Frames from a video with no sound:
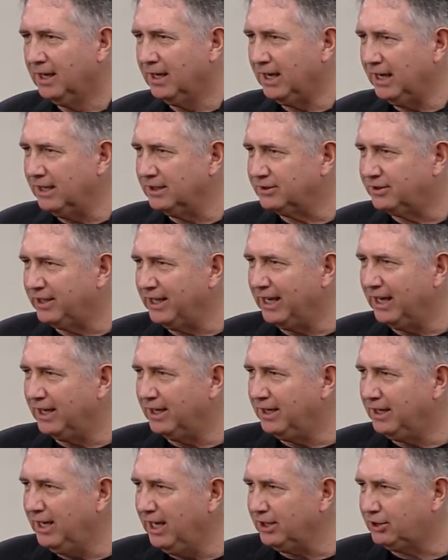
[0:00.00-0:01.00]
is the
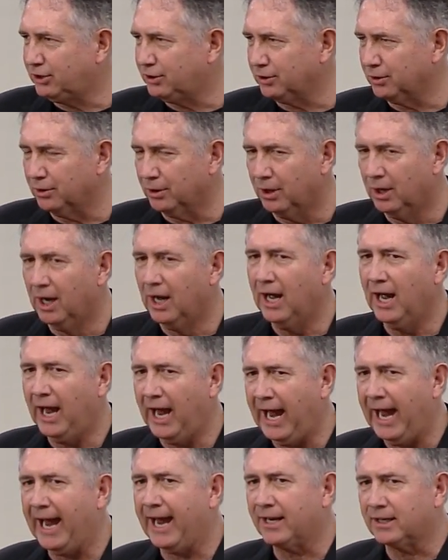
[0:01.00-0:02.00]
initial
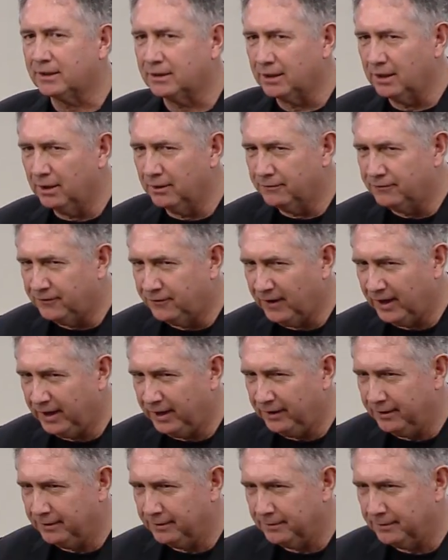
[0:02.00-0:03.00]
act of faith.